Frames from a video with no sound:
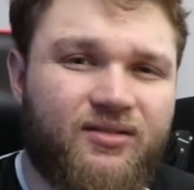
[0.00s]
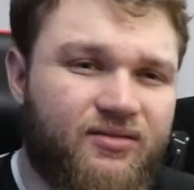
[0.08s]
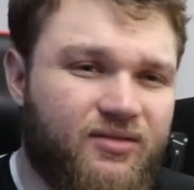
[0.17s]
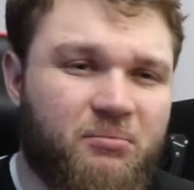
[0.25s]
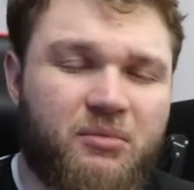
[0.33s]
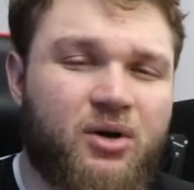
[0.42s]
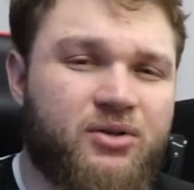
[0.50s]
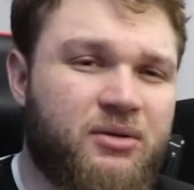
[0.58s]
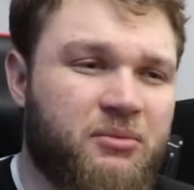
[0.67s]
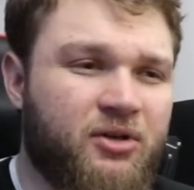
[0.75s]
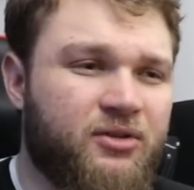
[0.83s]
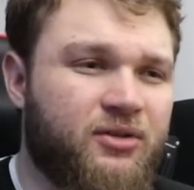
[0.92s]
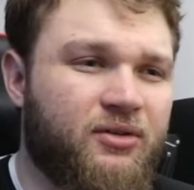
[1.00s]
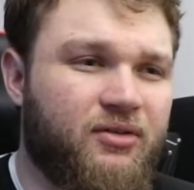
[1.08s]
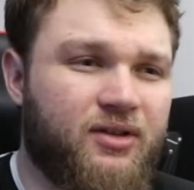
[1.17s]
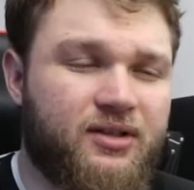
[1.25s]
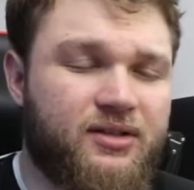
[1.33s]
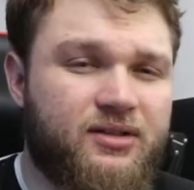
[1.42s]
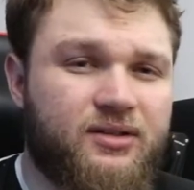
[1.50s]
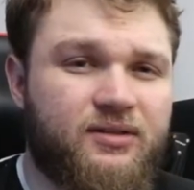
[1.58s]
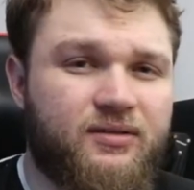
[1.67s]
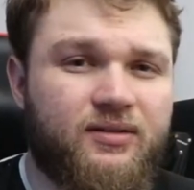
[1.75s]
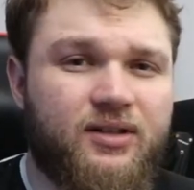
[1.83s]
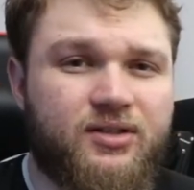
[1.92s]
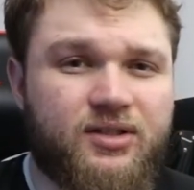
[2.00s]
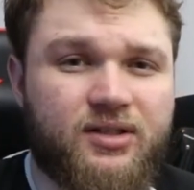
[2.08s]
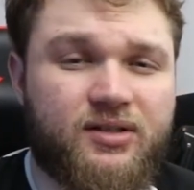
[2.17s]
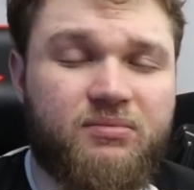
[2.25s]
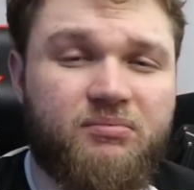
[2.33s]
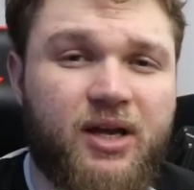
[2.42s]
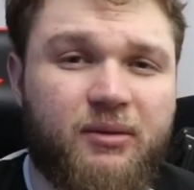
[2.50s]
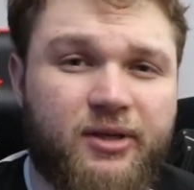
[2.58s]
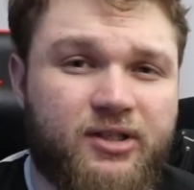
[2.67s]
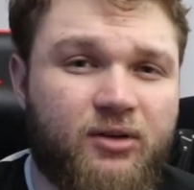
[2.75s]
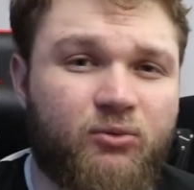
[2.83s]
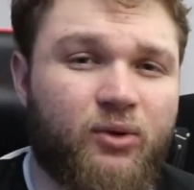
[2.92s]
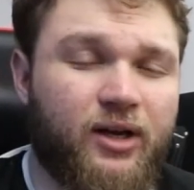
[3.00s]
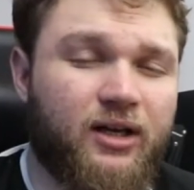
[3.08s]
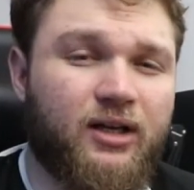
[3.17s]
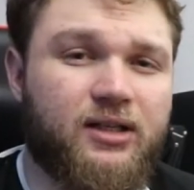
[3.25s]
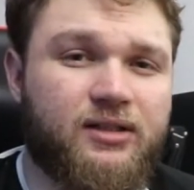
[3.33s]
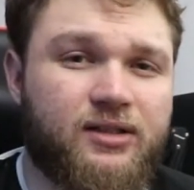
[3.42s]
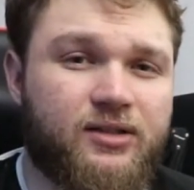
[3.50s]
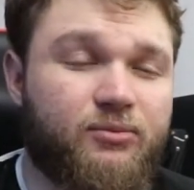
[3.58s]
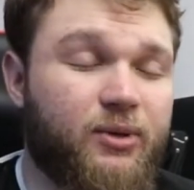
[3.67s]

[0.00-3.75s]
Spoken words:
The most I'm going to do with this is just make myself wear glasses,